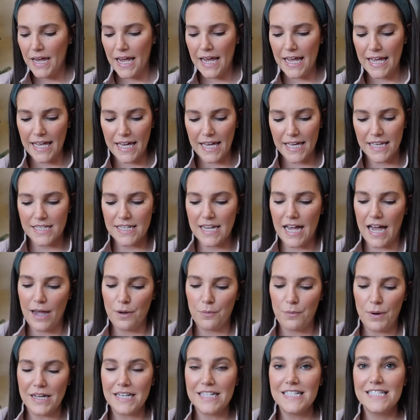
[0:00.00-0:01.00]
And I
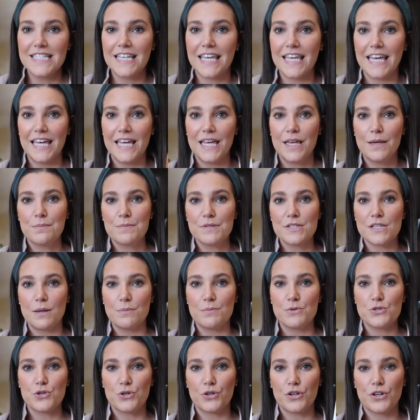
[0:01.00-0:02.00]
wanted to get him
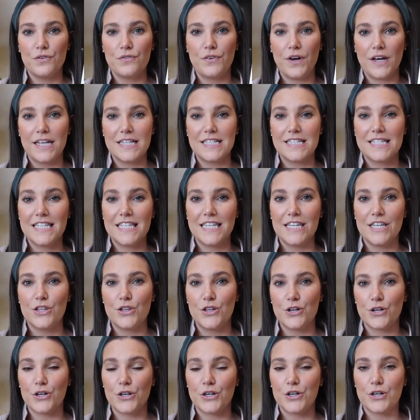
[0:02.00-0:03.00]
some sort of a
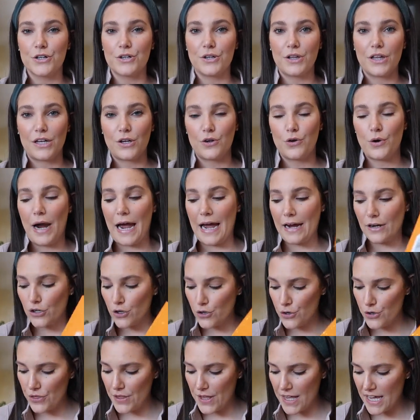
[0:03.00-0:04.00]
teether, like
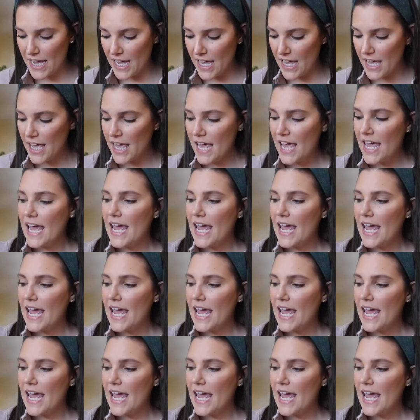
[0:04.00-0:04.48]
cracker thing.